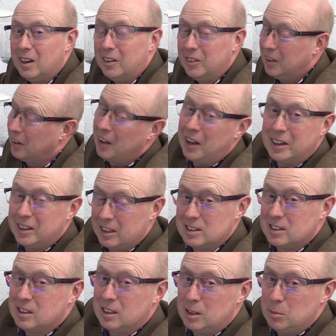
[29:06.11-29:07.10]
and the
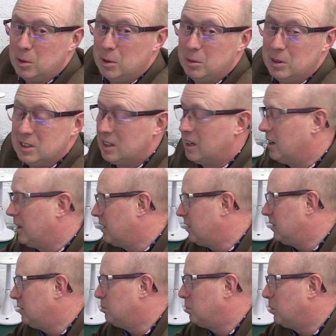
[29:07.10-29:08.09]
Lightnings are going to be
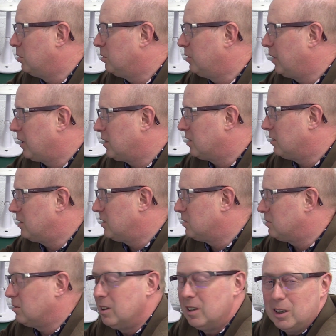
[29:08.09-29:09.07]
retired. And poor Victor
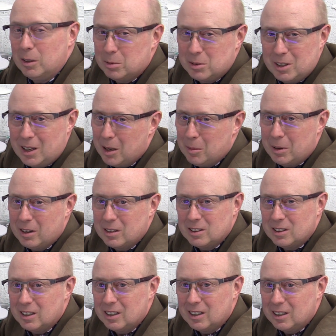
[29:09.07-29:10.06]
is really upset
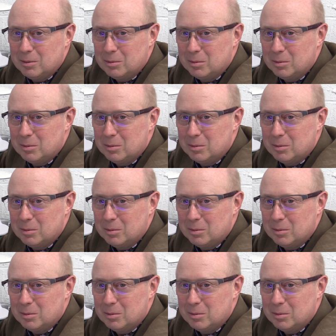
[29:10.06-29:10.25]
about it.